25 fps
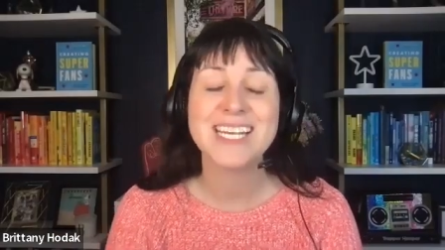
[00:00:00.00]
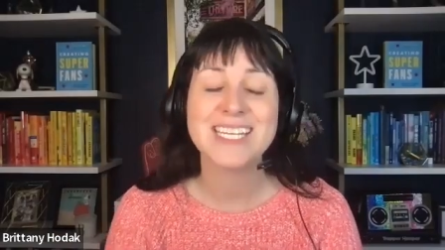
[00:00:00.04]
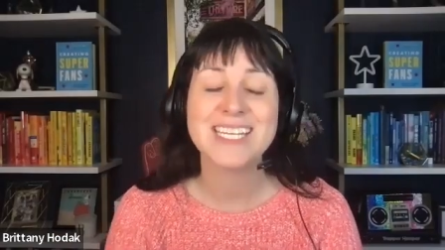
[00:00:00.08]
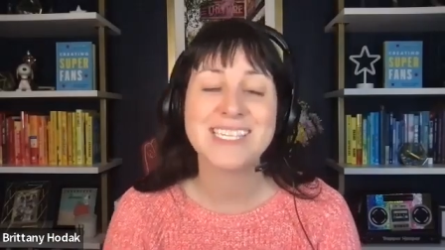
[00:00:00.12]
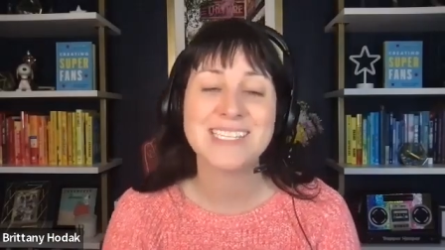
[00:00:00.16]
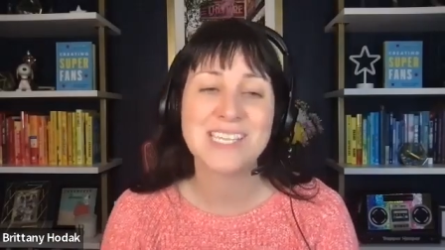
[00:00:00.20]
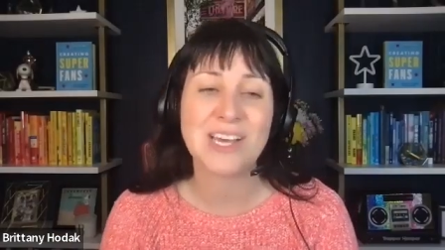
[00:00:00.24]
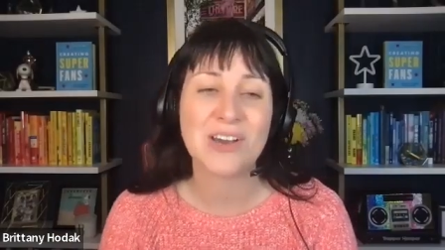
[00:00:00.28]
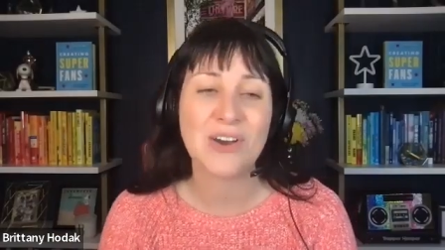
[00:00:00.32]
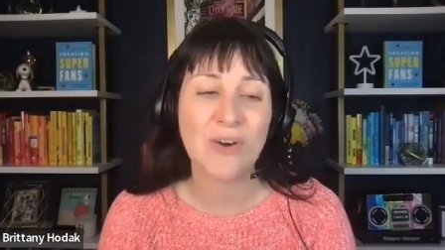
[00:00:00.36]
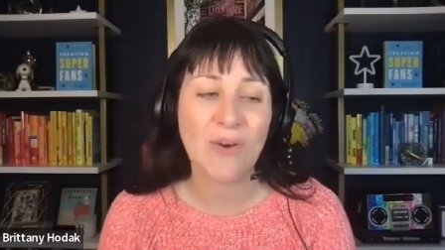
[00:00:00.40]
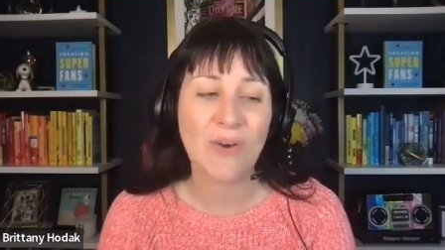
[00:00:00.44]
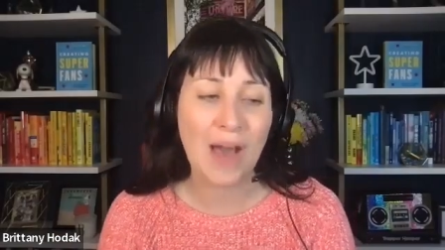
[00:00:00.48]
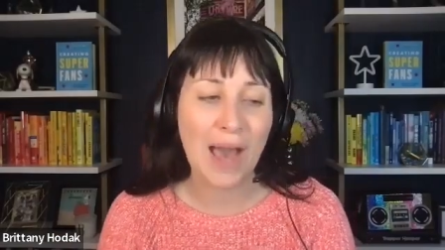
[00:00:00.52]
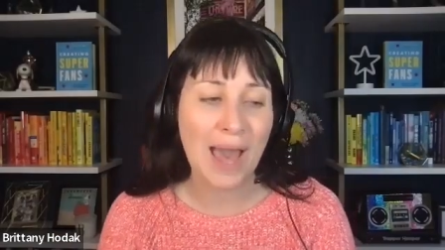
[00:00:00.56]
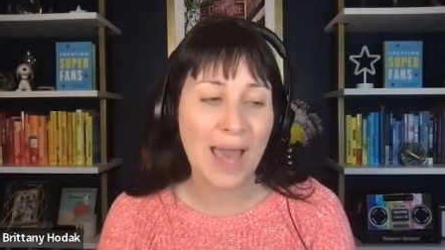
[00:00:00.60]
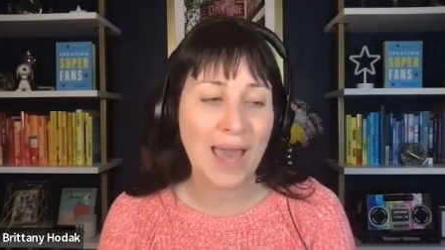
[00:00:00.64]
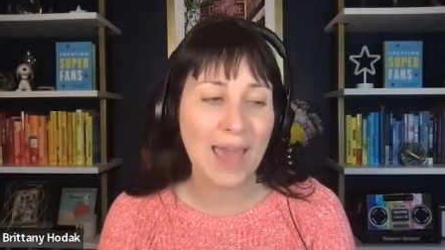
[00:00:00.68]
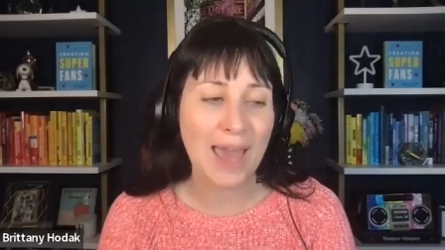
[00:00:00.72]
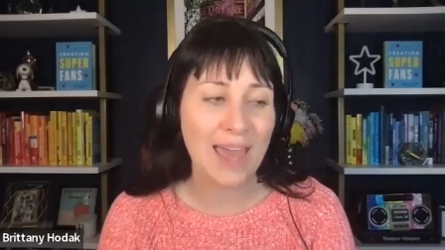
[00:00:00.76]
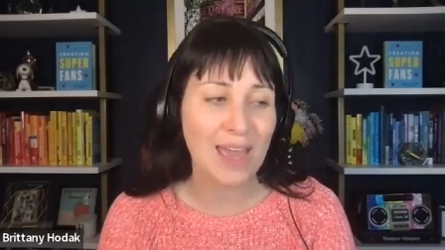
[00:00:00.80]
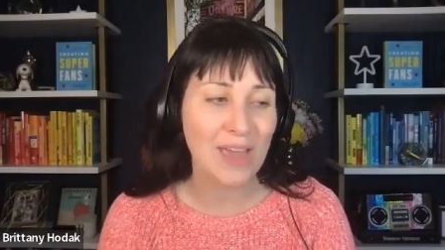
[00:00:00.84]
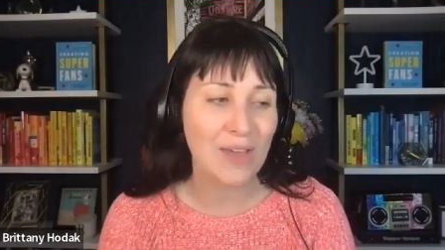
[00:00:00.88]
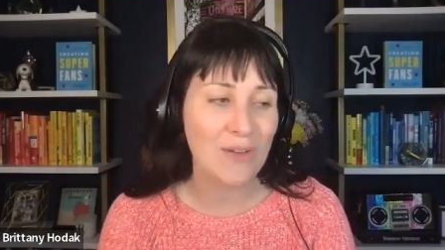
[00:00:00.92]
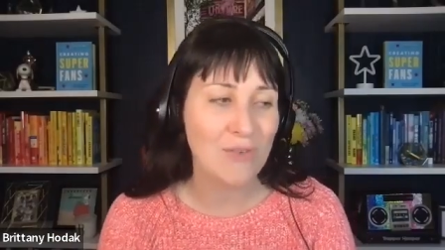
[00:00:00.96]
So
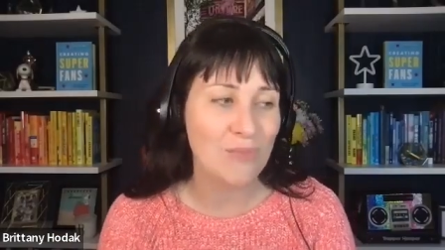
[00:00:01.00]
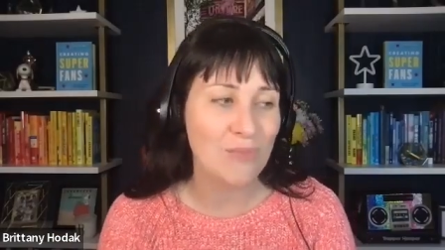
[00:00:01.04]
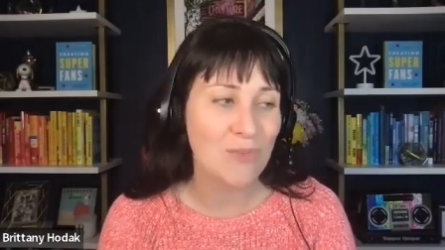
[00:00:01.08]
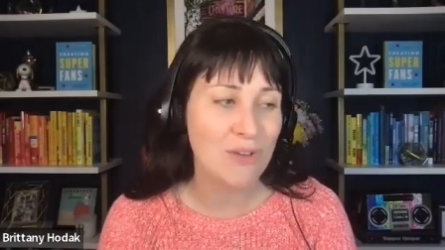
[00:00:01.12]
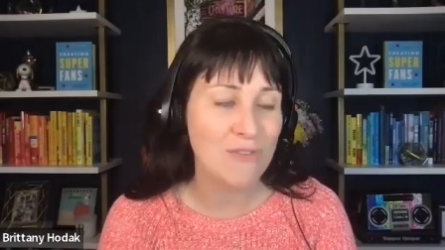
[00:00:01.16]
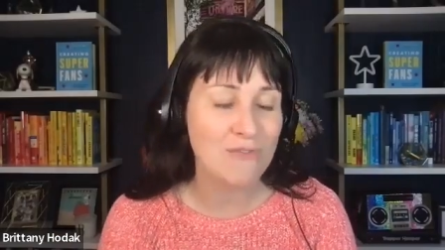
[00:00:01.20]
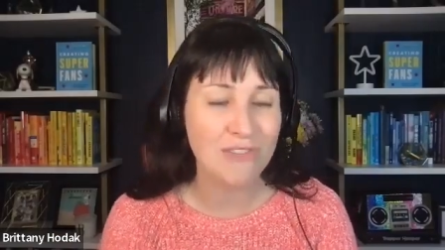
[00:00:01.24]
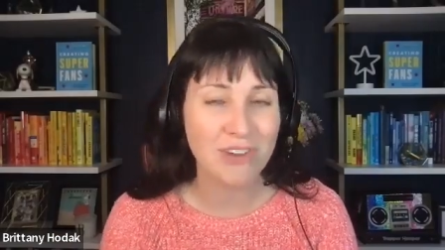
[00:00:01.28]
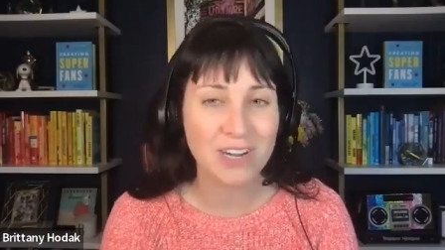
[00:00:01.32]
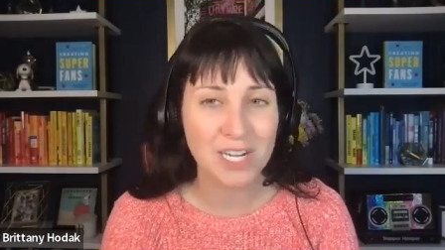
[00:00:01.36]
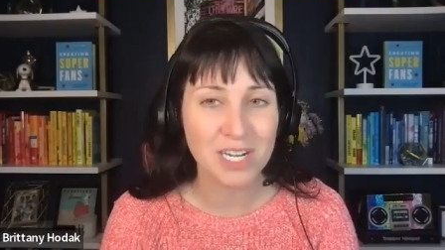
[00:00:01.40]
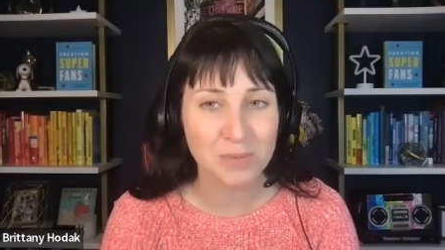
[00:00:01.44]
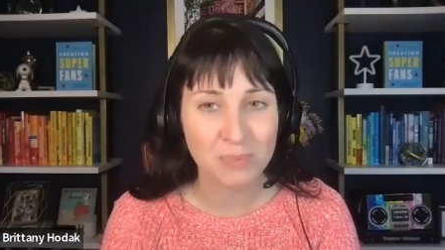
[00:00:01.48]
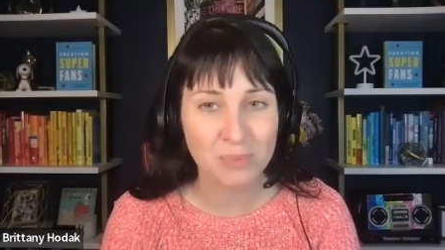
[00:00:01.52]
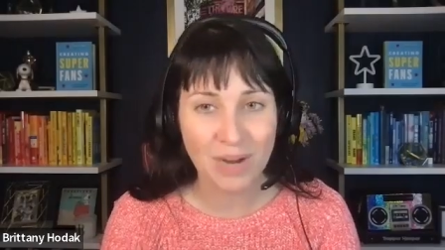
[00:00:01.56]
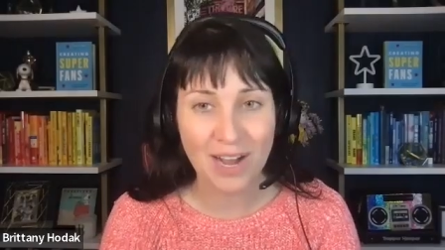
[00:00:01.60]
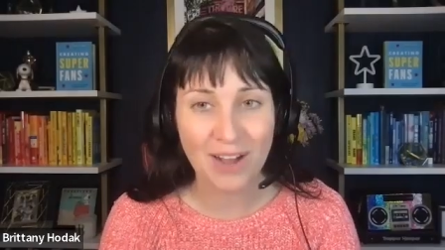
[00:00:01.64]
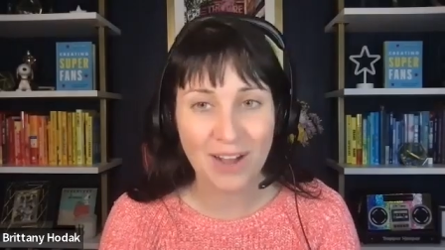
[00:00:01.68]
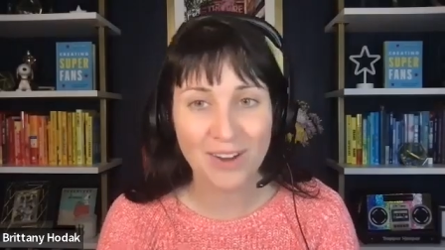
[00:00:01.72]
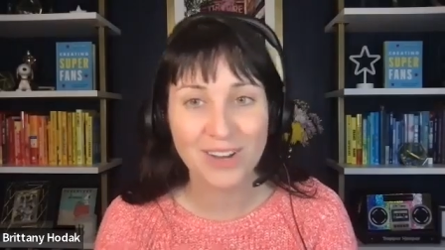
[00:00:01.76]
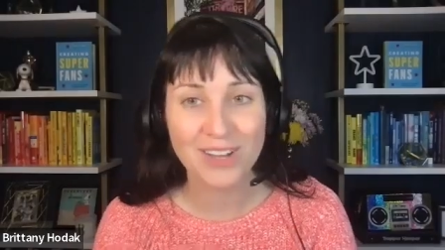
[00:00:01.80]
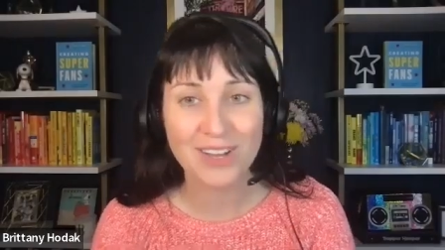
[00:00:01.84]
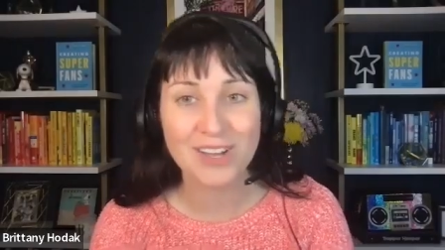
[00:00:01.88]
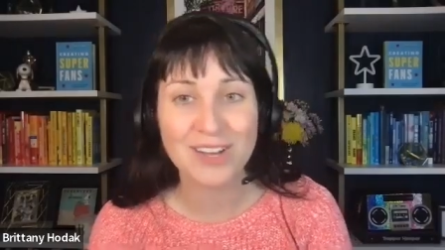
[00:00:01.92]
I am very proud